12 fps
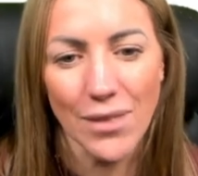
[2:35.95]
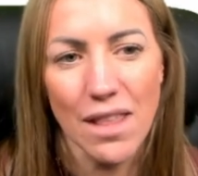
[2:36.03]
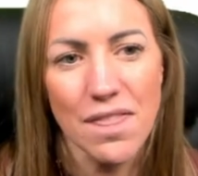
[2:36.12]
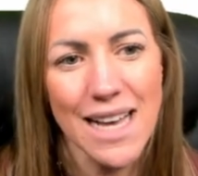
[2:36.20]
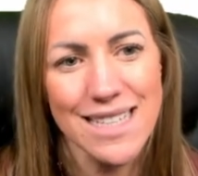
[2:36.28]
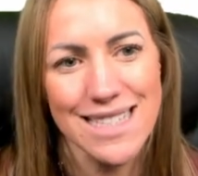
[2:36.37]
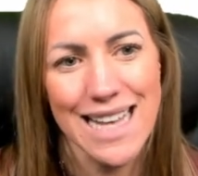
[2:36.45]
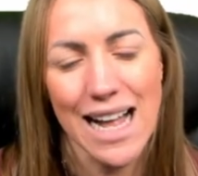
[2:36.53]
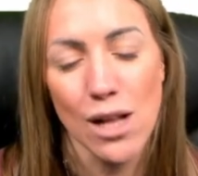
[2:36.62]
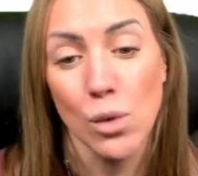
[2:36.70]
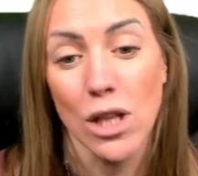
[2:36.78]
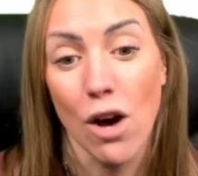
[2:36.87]
That
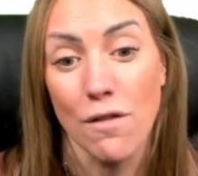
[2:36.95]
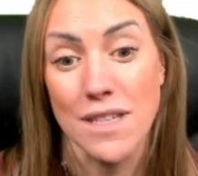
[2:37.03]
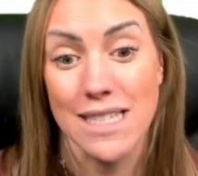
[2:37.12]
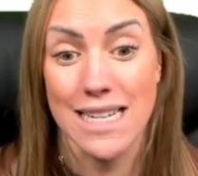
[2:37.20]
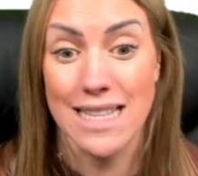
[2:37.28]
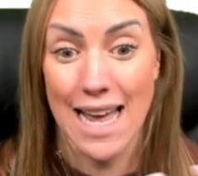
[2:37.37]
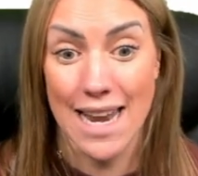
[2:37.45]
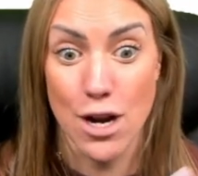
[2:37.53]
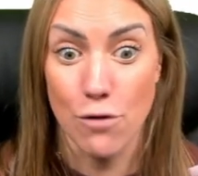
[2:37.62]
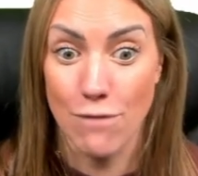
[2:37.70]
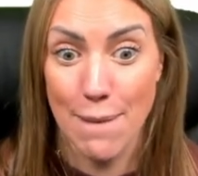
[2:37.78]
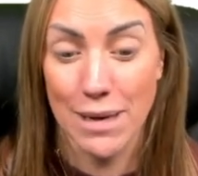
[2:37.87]
cell will obviously then
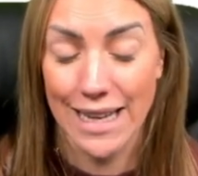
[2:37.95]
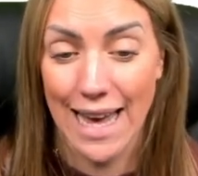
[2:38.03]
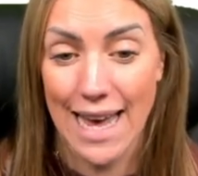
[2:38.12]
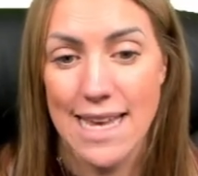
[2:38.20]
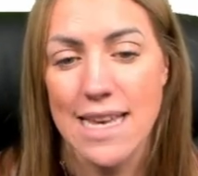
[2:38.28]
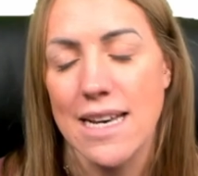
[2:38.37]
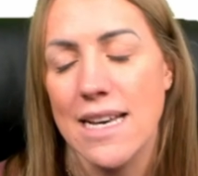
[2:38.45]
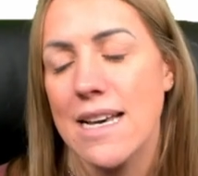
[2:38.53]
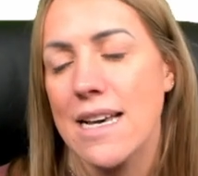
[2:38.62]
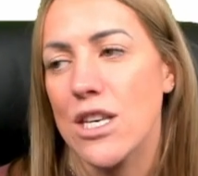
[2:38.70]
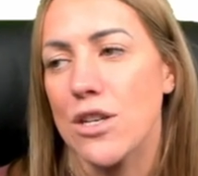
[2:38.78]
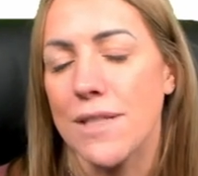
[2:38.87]
replicate
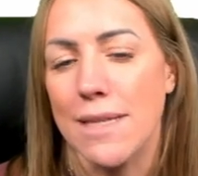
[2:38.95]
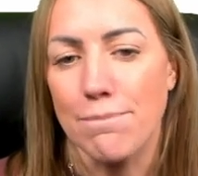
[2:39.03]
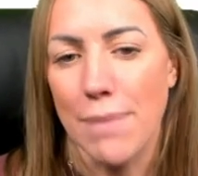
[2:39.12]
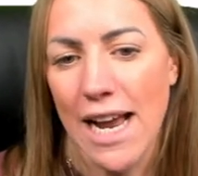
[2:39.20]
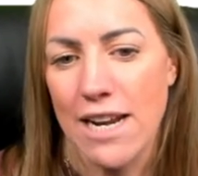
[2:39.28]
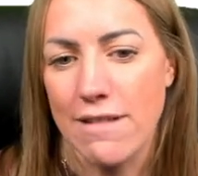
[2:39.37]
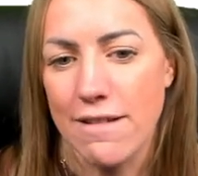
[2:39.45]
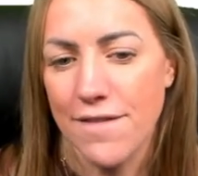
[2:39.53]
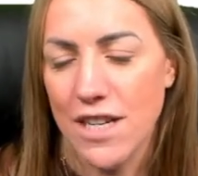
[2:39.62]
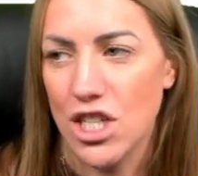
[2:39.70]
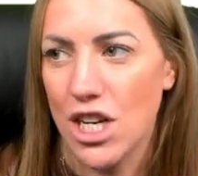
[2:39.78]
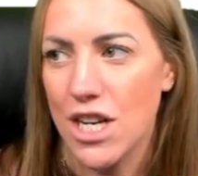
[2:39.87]
using binary
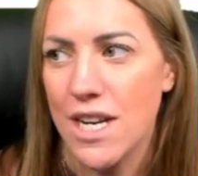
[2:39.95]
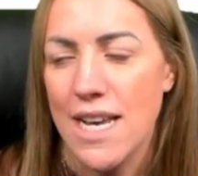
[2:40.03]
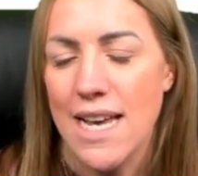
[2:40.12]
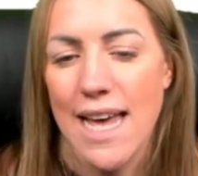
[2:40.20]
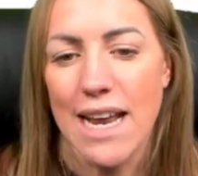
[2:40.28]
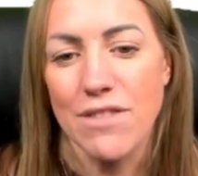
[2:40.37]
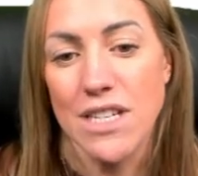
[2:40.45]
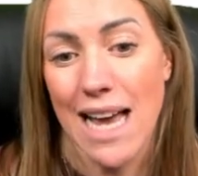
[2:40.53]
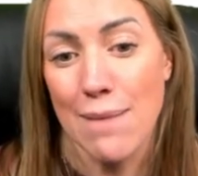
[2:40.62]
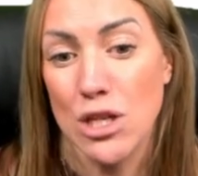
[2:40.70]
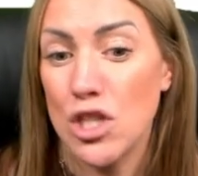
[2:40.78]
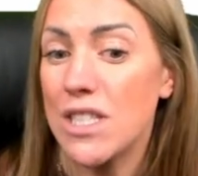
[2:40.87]
fission. And every
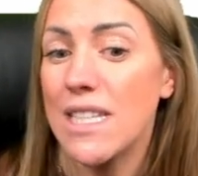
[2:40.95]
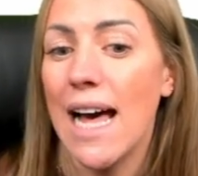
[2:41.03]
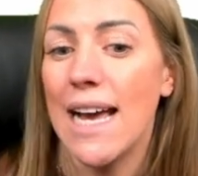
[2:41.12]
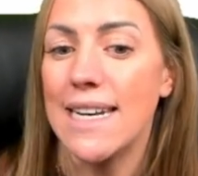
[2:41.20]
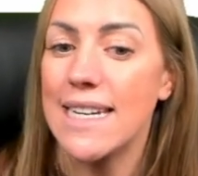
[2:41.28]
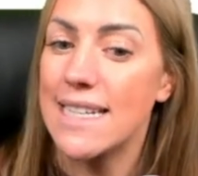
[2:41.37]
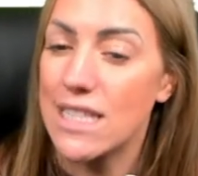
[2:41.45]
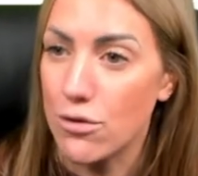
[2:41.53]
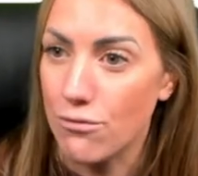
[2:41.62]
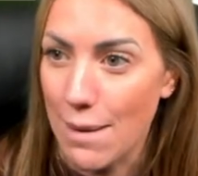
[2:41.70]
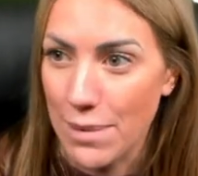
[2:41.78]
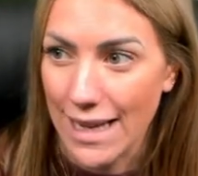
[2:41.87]
time it does that, it needs to
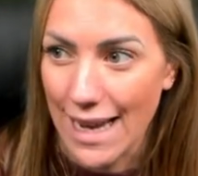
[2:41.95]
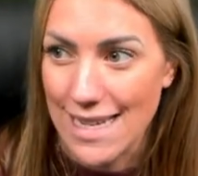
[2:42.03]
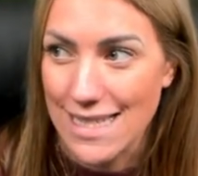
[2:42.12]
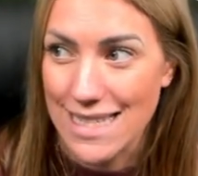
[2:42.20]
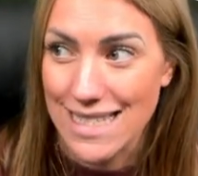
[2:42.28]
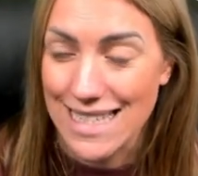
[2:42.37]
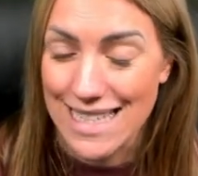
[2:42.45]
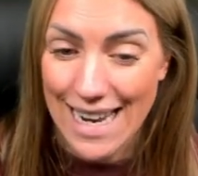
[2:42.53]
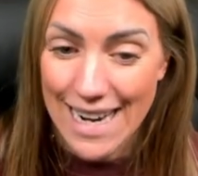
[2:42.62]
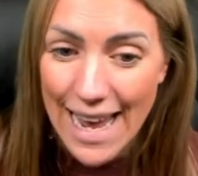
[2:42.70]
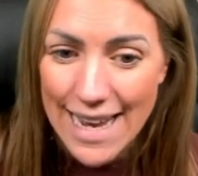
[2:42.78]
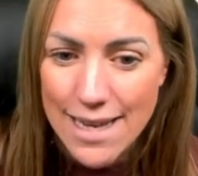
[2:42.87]
replicate its
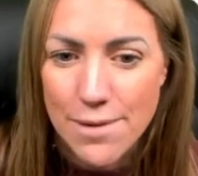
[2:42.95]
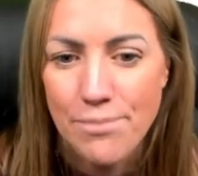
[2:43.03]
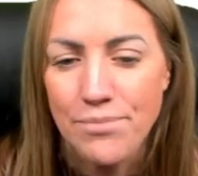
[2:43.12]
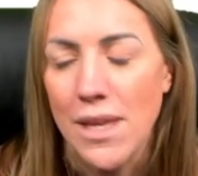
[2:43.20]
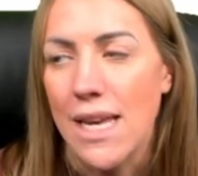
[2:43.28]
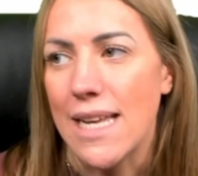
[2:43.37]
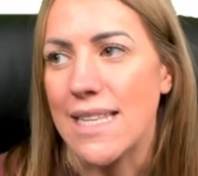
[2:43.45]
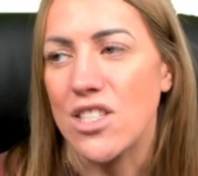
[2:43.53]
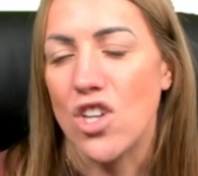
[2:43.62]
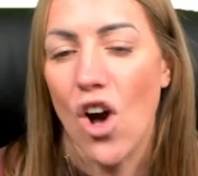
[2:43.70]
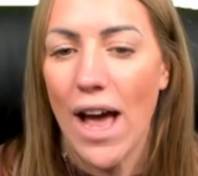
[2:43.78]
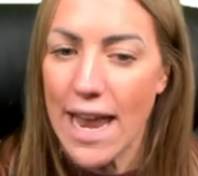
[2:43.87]
DNA. It's
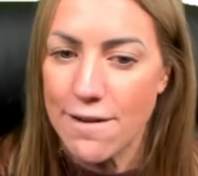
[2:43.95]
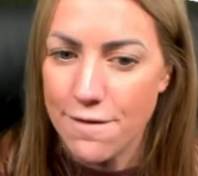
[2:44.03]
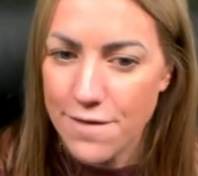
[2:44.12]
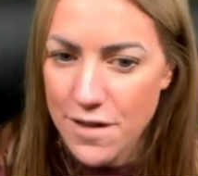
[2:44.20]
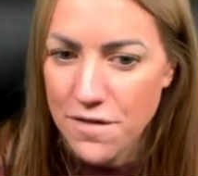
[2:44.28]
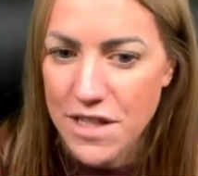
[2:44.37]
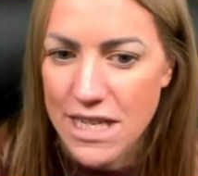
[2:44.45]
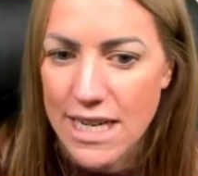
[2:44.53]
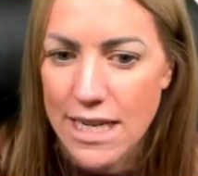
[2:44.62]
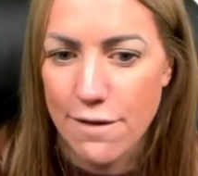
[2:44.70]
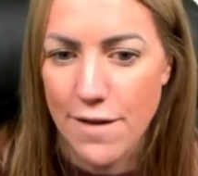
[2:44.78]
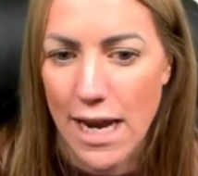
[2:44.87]
got
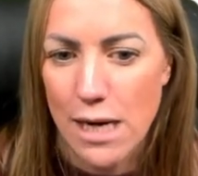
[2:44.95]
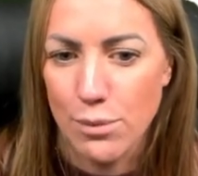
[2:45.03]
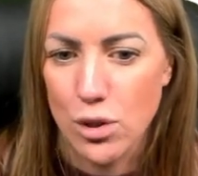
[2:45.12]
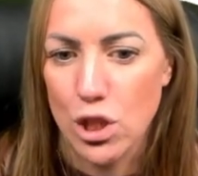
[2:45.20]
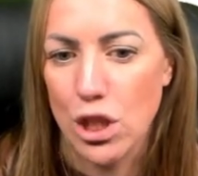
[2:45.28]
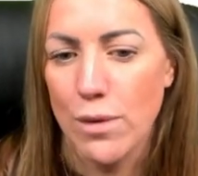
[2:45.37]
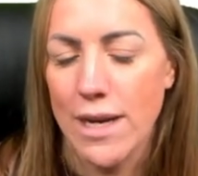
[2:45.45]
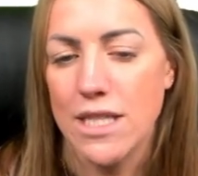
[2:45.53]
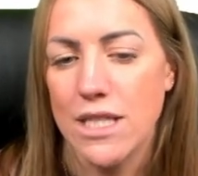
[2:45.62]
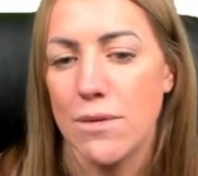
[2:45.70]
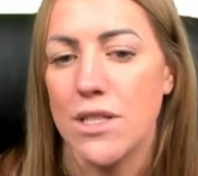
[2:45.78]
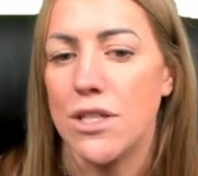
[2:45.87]
N15 available to it.
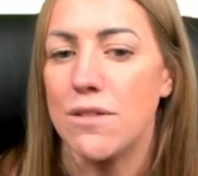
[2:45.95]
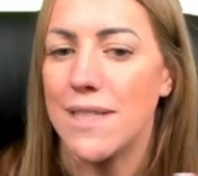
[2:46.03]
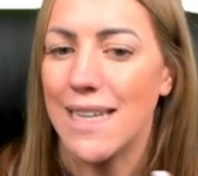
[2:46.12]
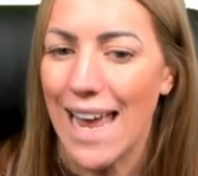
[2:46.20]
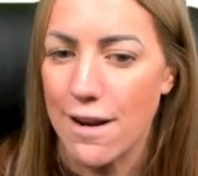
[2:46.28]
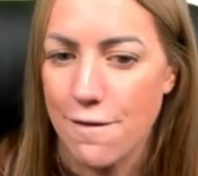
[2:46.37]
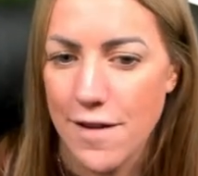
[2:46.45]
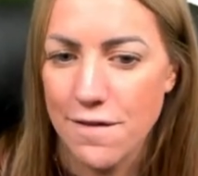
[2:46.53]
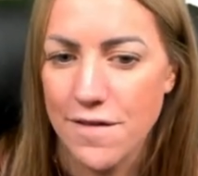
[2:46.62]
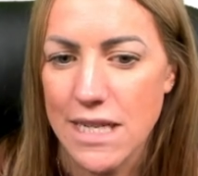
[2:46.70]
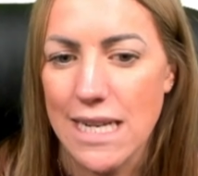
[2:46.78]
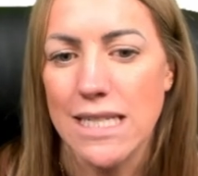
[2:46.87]
So it's using
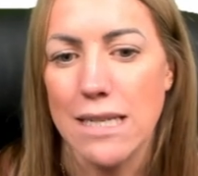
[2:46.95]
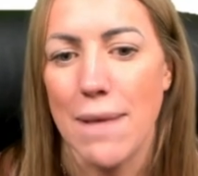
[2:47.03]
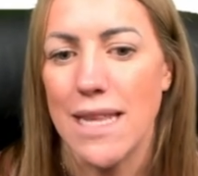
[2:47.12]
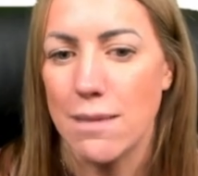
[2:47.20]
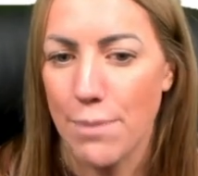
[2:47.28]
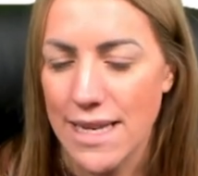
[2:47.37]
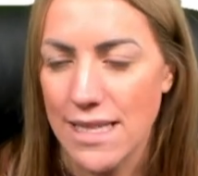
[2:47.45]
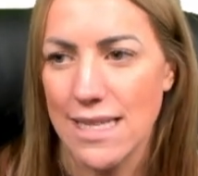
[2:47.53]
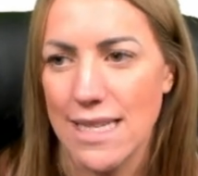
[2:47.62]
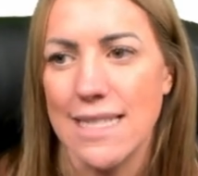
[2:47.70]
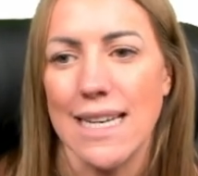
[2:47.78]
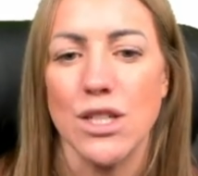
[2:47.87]
N15 to make the
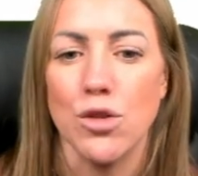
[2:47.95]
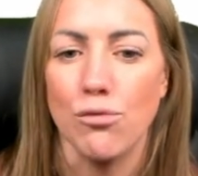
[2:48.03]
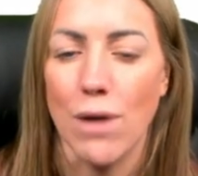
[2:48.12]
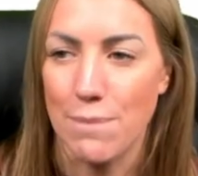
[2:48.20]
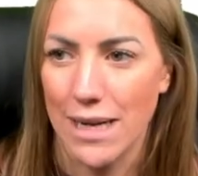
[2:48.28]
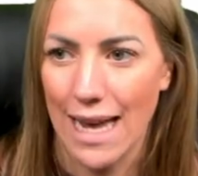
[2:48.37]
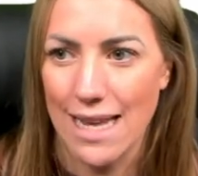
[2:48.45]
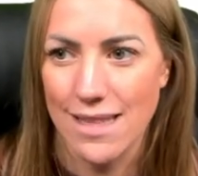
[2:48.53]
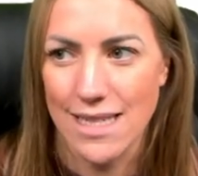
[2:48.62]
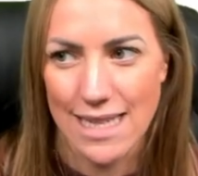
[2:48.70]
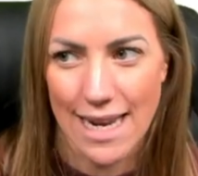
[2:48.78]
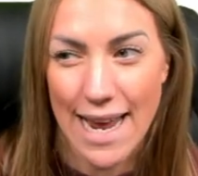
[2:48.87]
bases and to replicate the
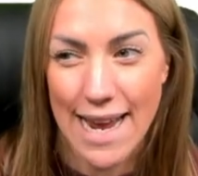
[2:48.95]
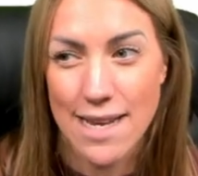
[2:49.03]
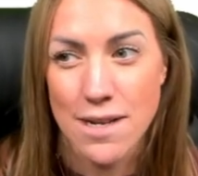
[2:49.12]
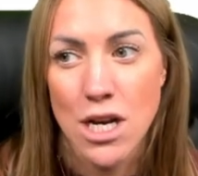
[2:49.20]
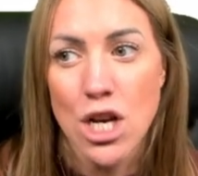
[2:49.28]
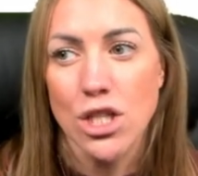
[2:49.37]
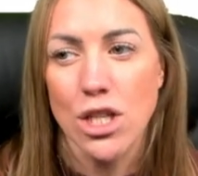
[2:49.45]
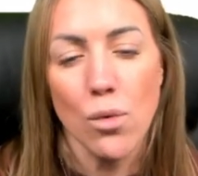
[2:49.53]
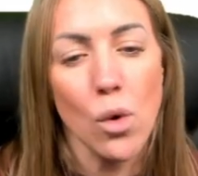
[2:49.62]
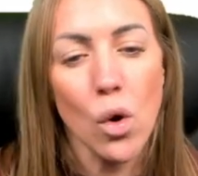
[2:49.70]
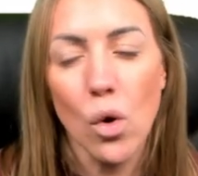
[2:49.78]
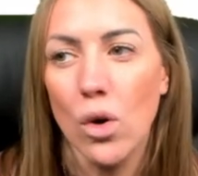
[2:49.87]
DNA.
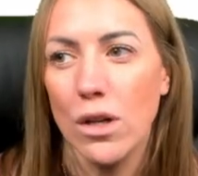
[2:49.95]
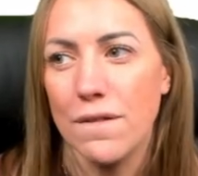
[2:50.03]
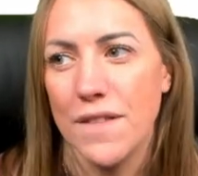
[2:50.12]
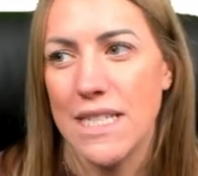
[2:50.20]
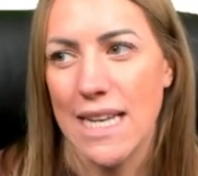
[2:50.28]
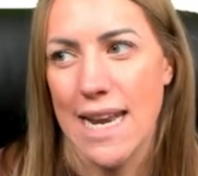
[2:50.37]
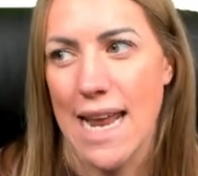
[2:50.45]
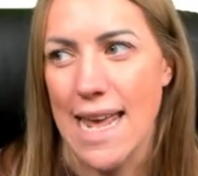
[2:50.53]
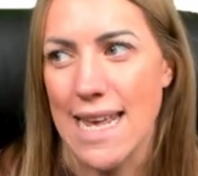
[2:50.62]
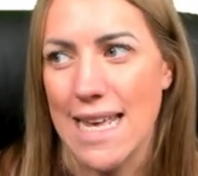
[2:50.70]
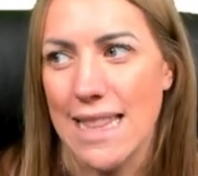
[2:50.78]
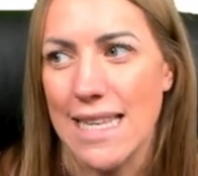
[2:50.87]
So all of the
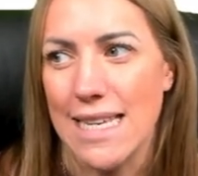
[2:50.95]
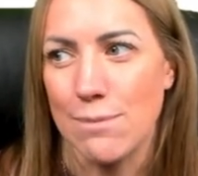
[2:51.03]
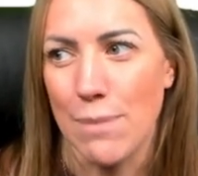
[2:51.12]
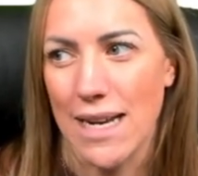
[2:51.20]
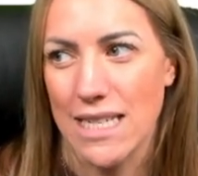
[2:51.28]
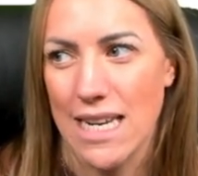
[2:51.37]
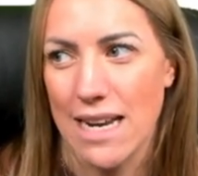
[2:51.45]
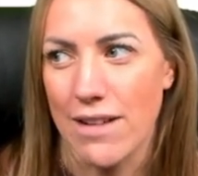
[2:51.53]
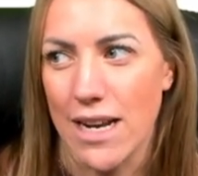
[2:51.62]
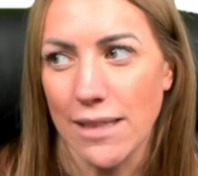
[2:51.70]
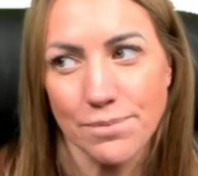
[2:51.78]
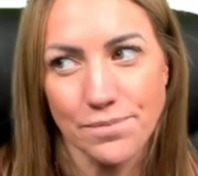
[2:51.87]
DNA in these
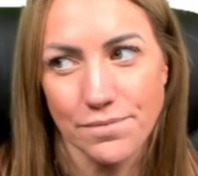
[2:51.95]
bacteria